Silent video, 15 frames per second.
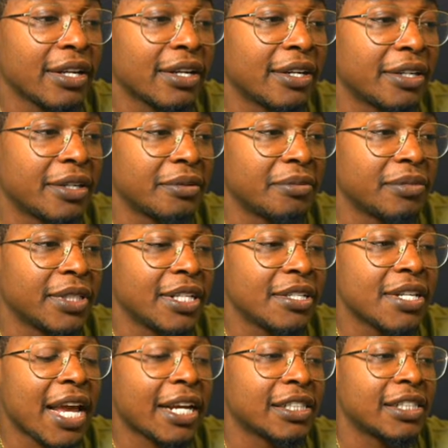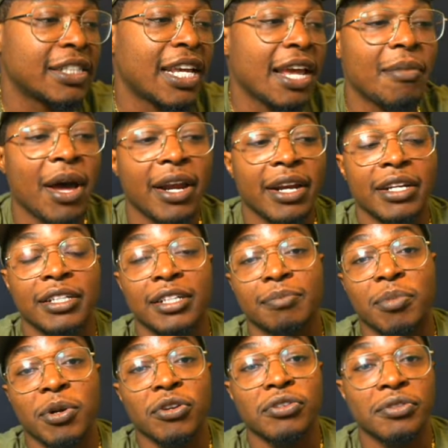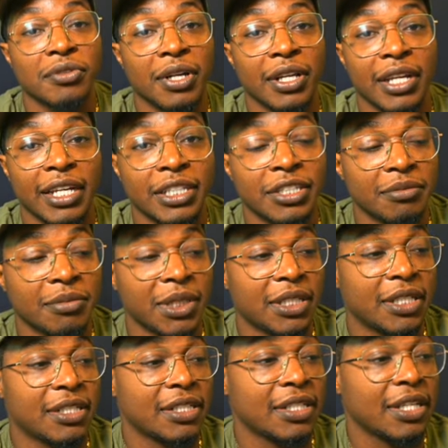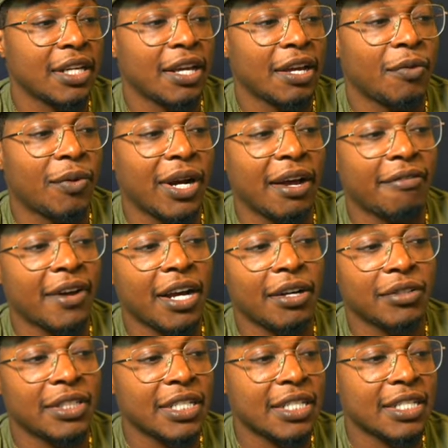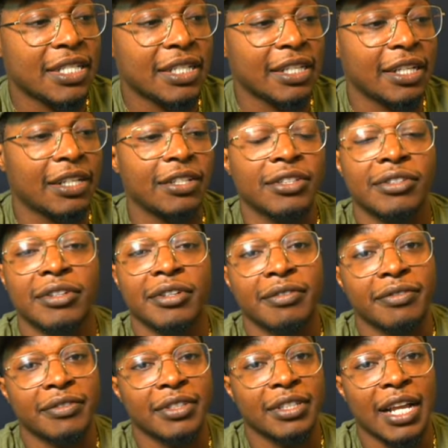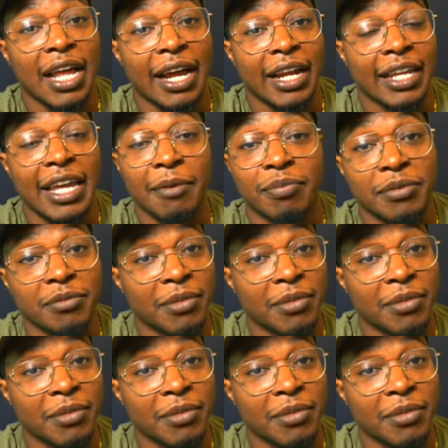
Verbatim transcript: Um, these actually came out of the personal collection because when I found these in the thrift, I kept them.